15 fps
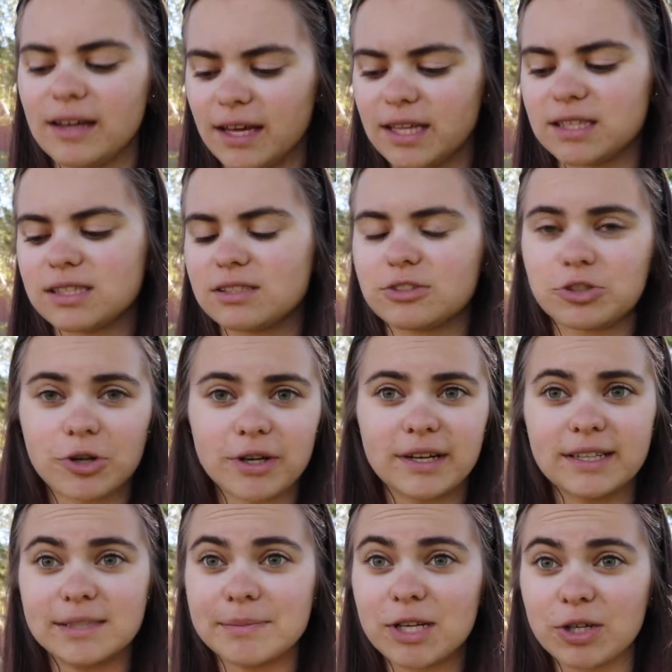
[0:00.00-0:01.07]
It's
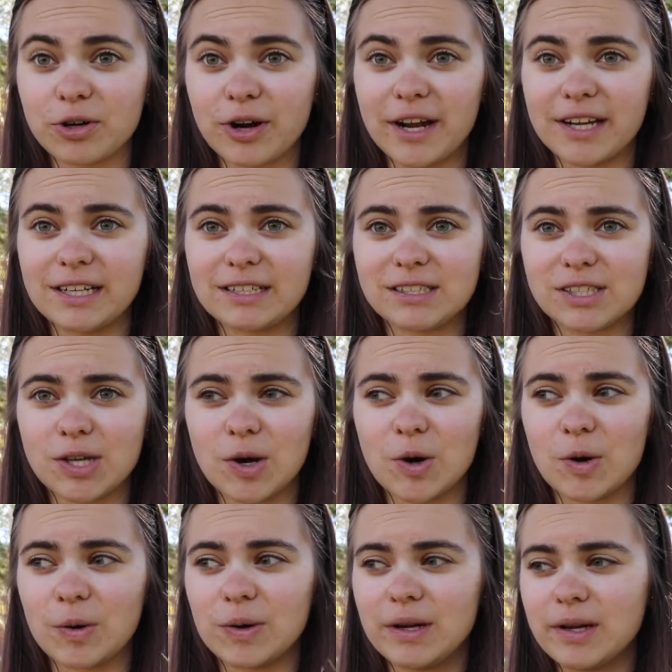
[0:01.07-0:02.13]
short, it's middle grade,
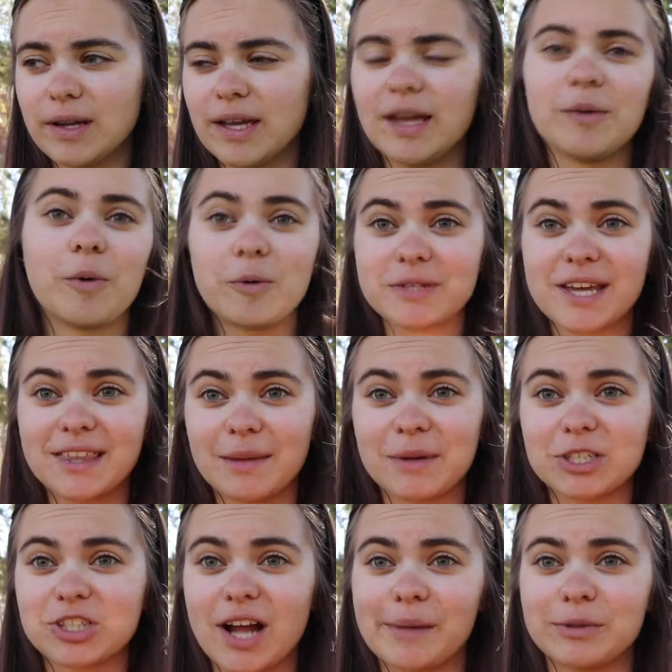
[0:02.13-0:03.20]
so it won't take that
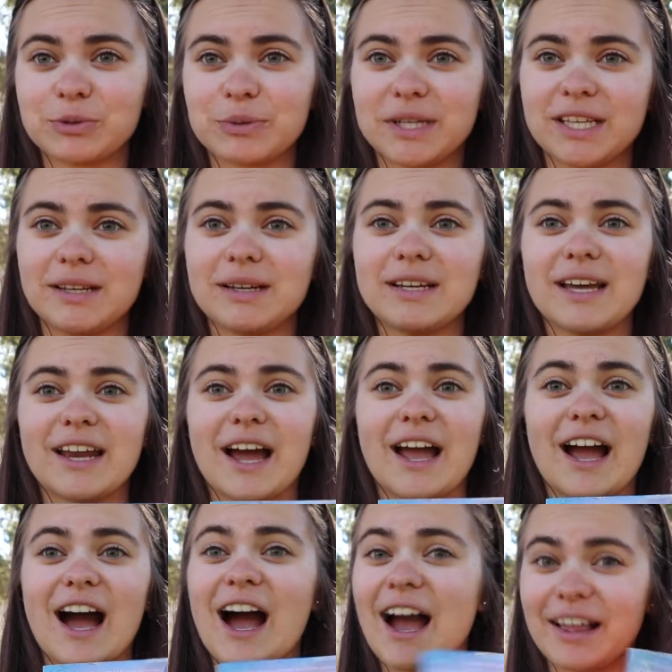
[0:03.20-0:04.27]
much time to read, and I
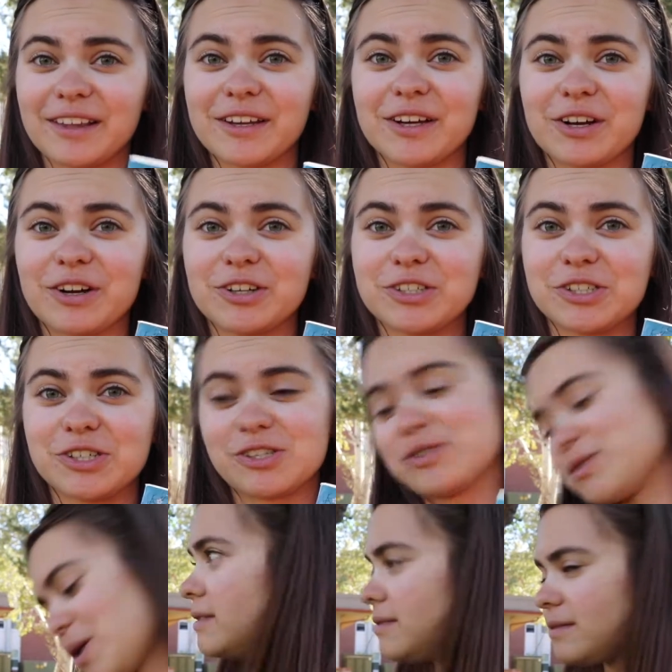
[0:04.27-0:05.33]
highly encourage you to do
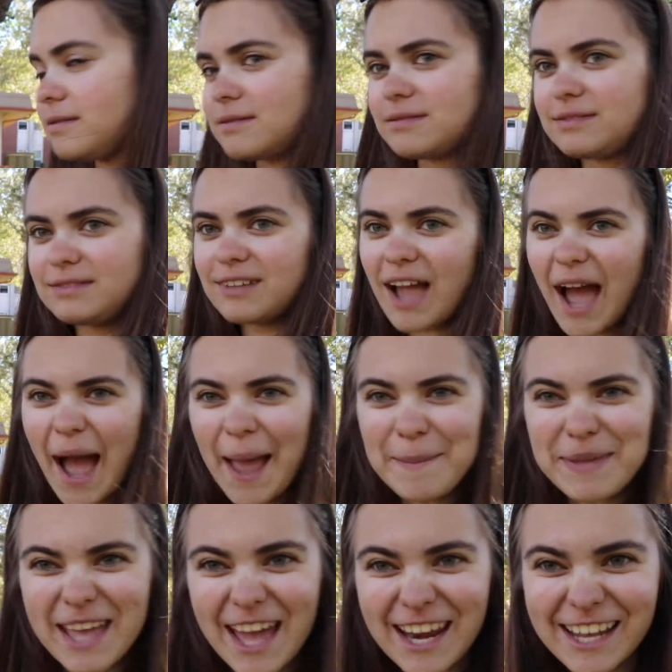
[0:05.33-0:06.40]
so. I'm
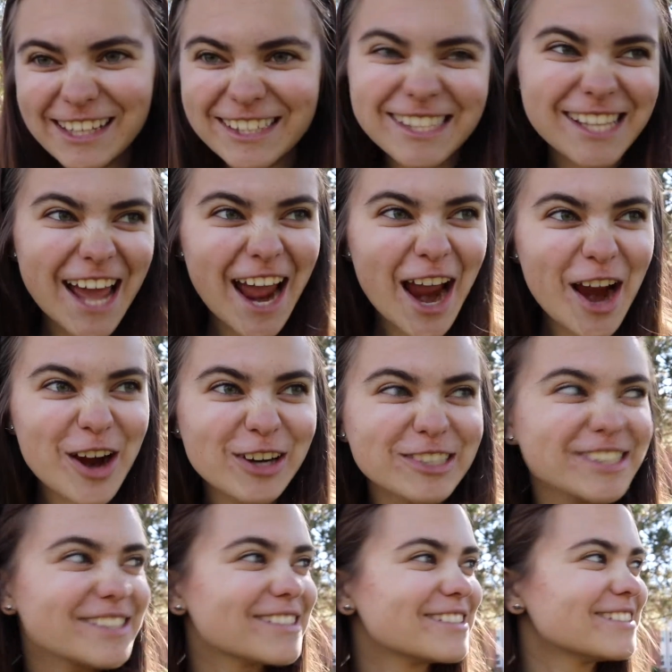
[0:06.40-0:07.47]
getting
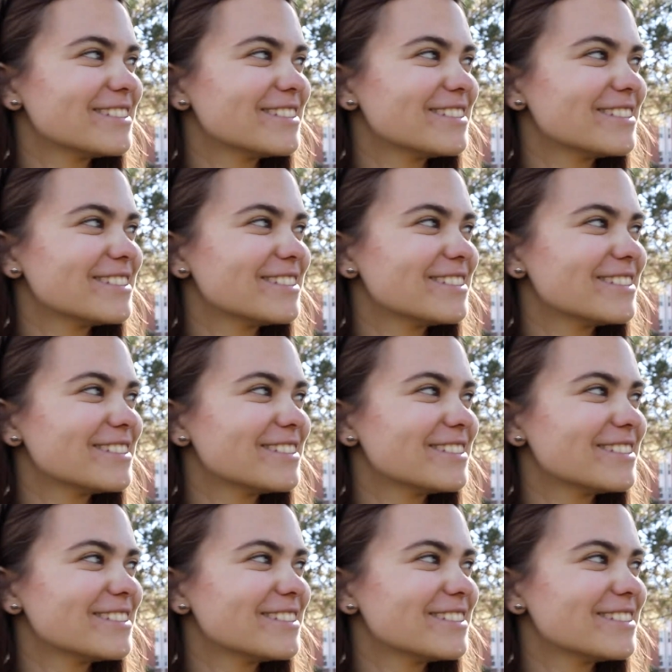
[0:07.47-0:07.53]
stairs.